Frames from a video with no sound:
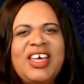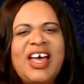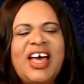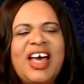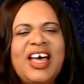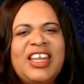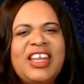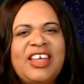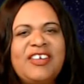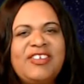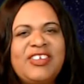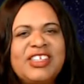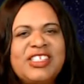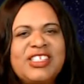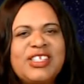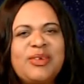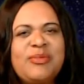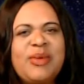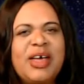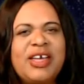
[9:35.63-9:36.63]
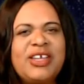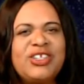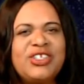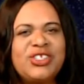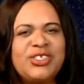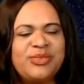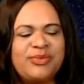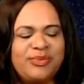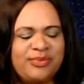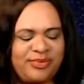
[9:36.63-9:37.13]
I love you so
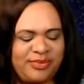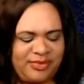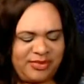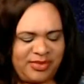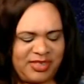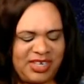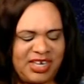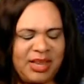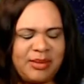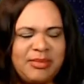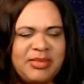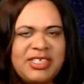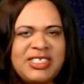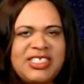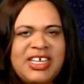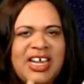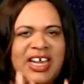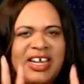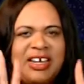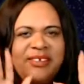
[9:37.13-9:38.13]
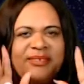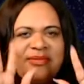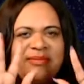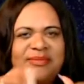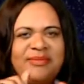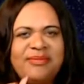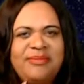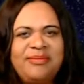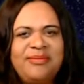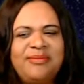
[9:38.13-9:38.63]
much. Namaste.
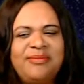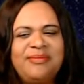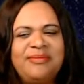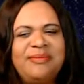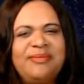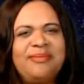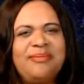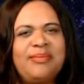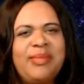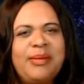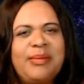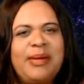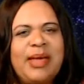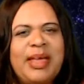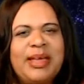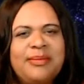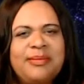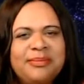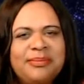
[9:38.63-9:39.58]
Bye bye.